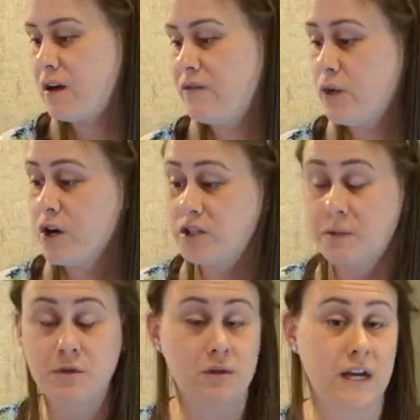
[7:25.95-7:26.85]
If we're hooked
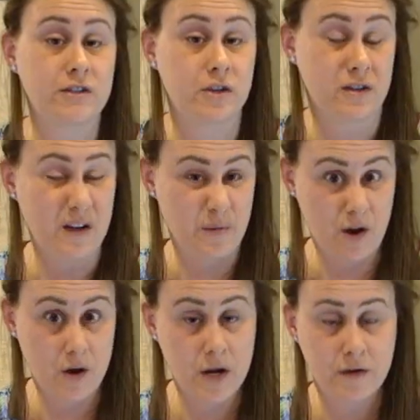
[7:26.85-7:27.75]
up to electric like we
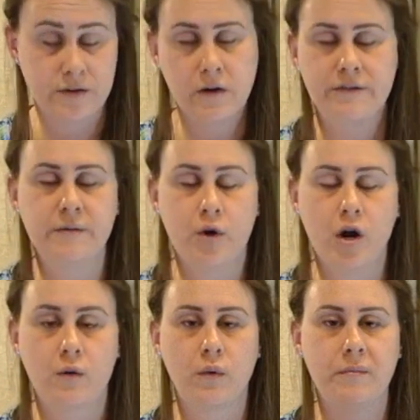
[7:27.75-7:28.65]
are here at the RV
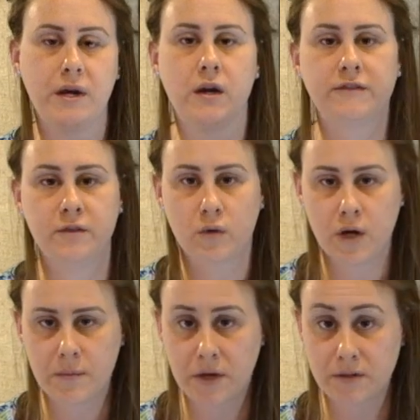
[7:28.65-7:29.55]
park, we may not have to
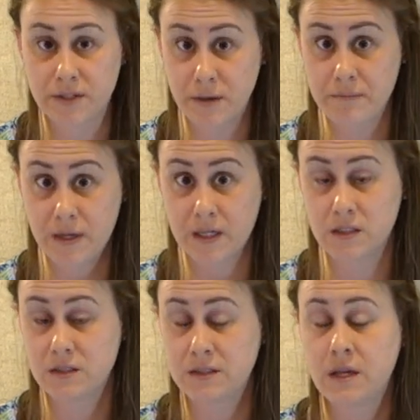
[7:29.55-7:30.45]
worry about some
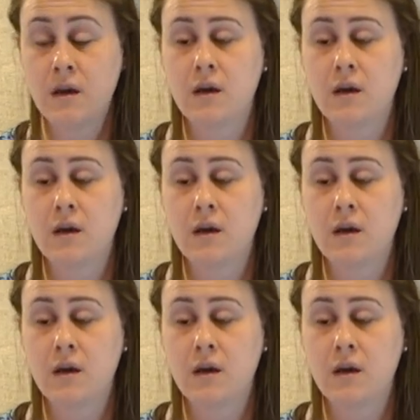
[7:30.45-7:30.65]
things